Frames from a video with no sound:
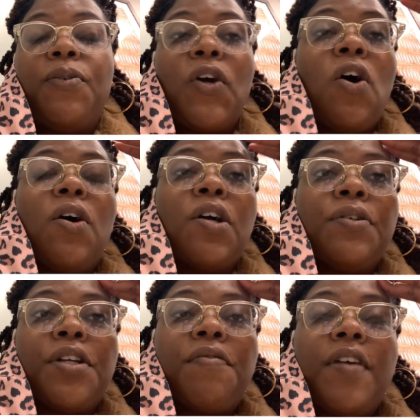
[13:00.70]
We're all going
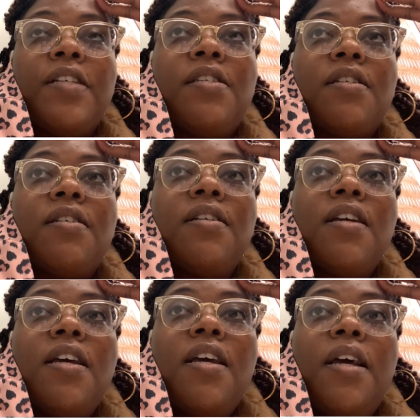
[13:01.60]
to face it,
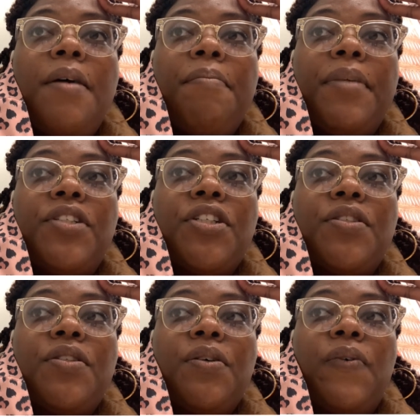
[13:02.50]
but
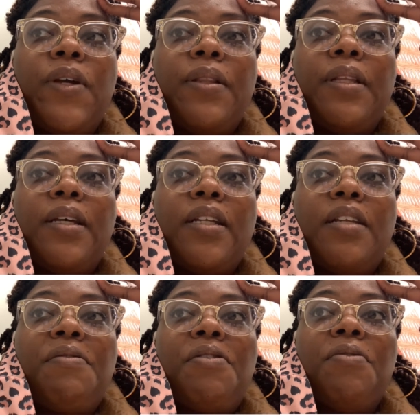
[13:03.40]
just knowing that
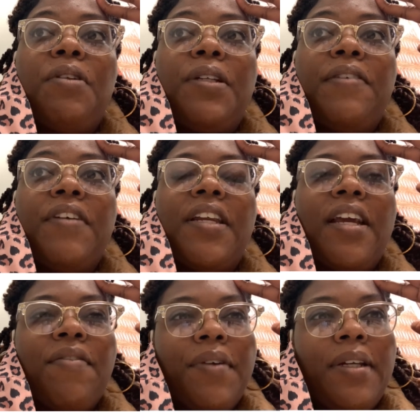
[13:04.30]
you're living
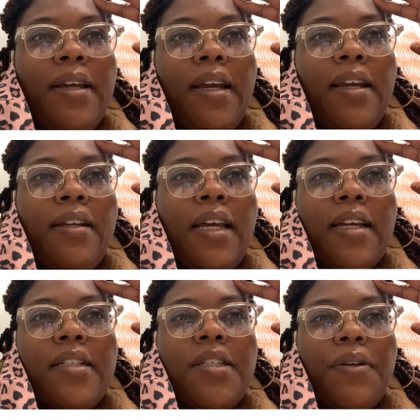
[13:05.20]
every day like
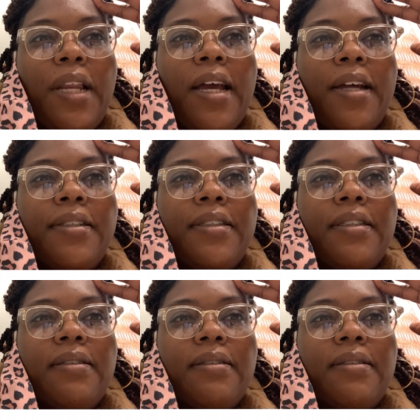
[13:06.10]
it's your last.